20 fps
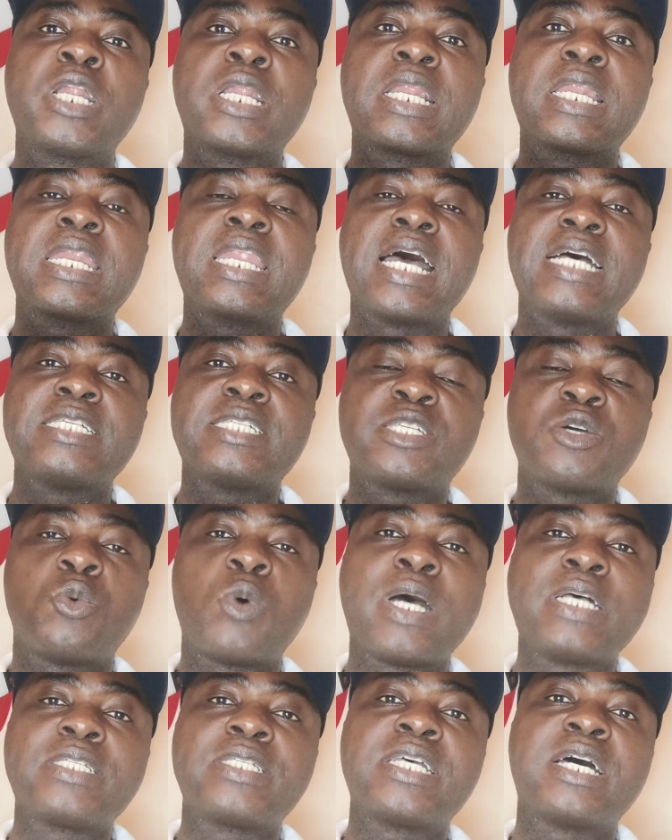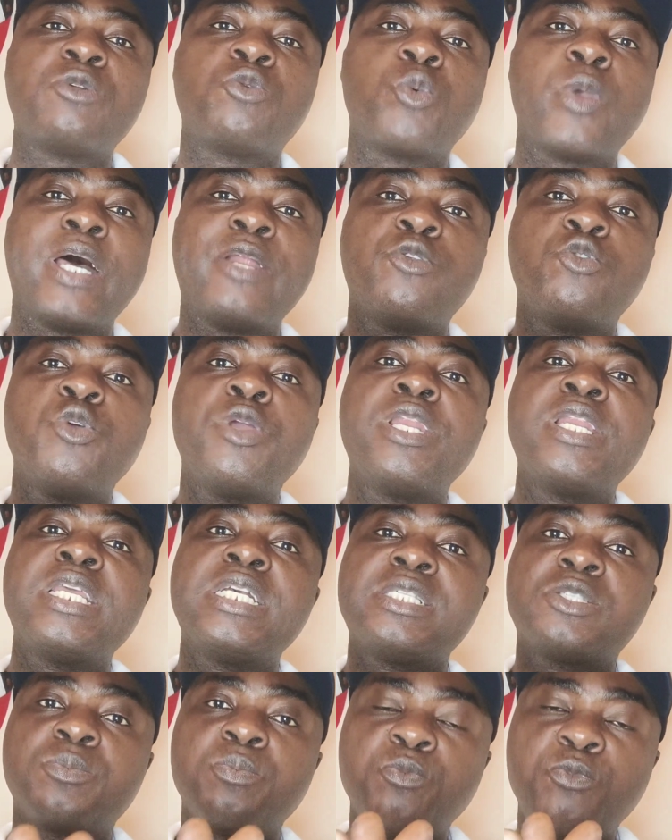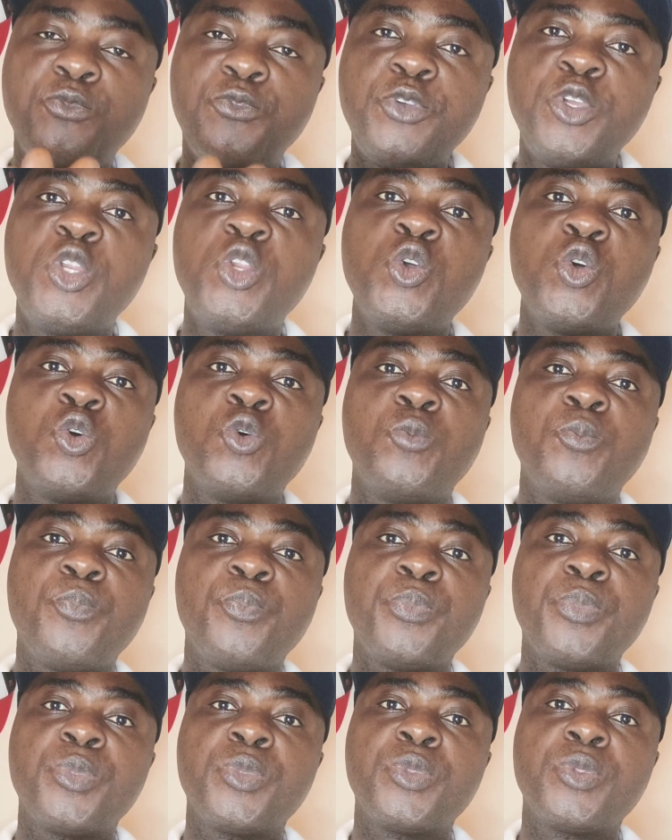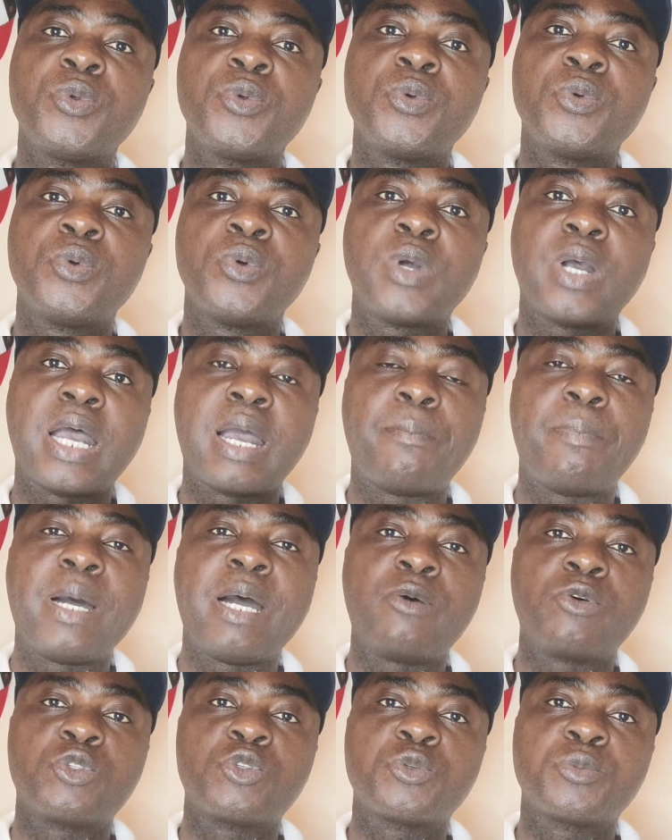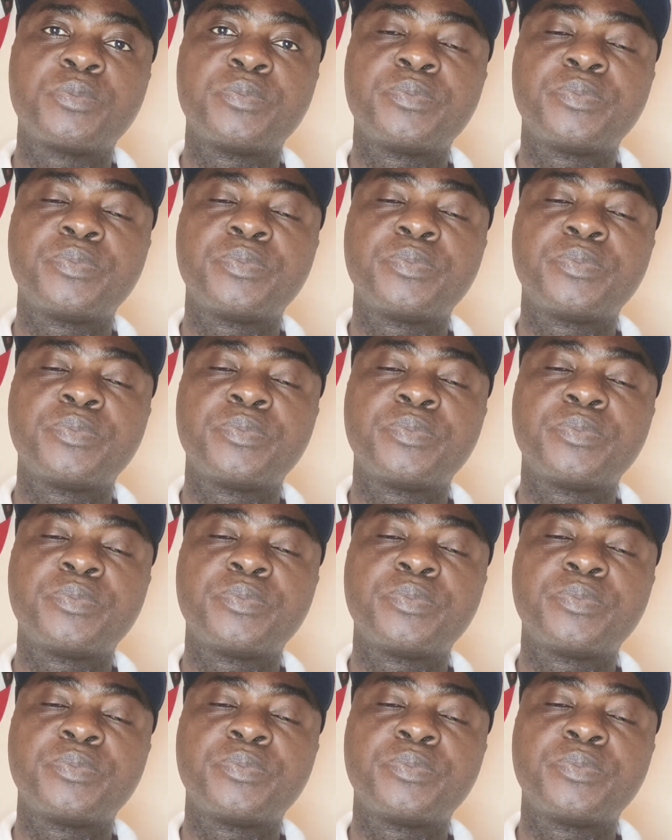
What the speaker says: That's the ones that we are doing this video about.